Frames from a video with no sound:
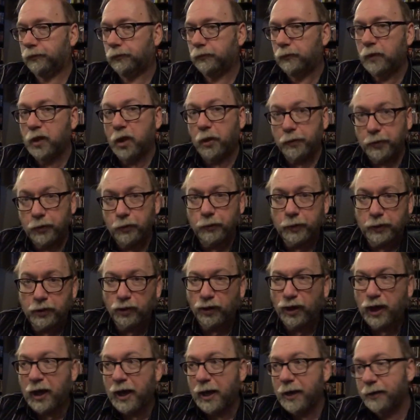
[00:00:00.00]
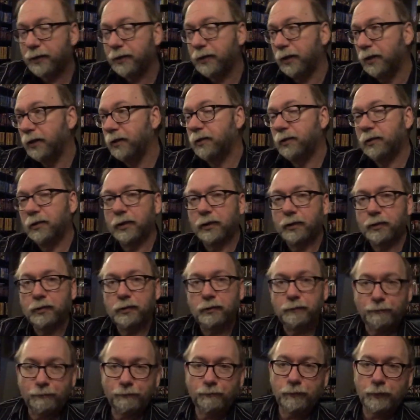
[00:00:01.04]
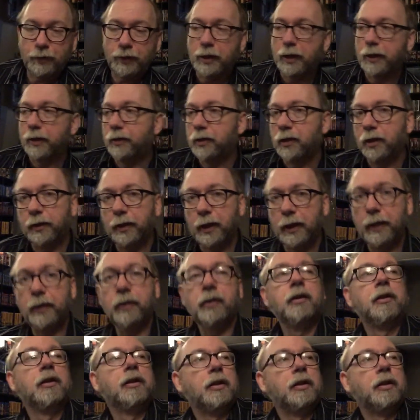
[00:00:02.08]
You know, it was the original cast. I, I kind of dug that.